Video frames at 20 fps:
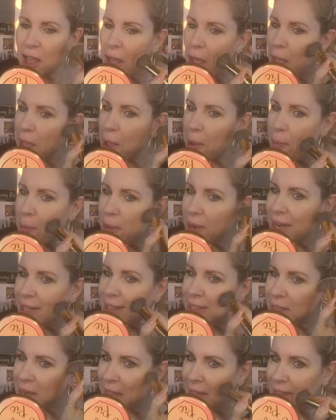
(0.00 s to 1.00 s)
But it's
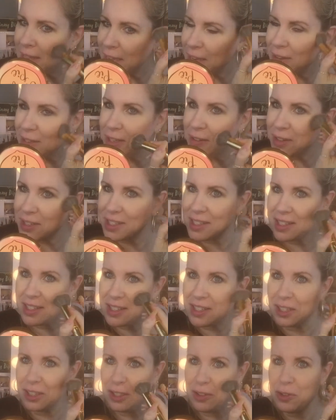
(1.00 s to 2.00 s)
not that you do, it's just this
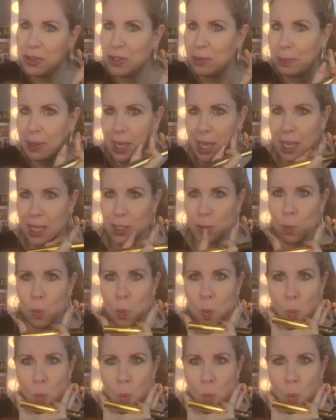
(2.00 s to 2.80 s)
illusion because,